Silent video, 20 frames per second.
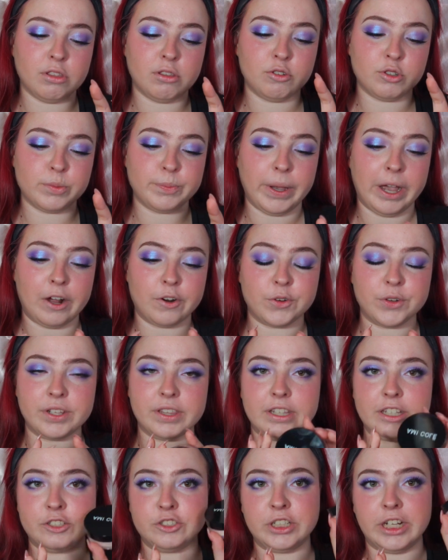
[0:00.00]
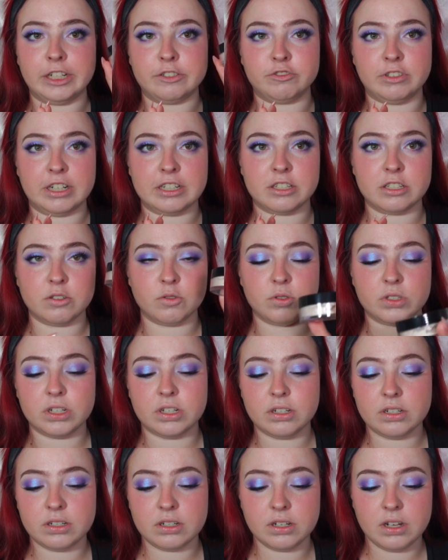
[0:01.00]
Loose Powder in the shade
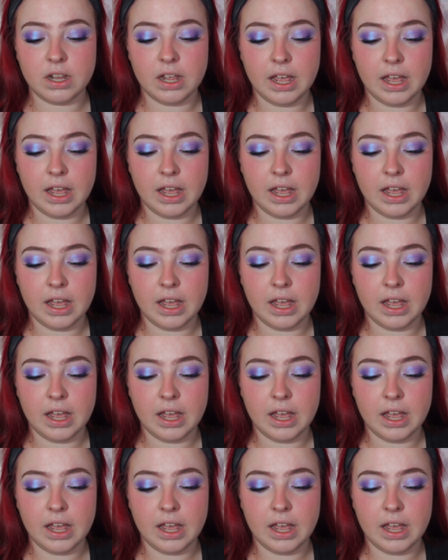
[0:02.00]
Translucent.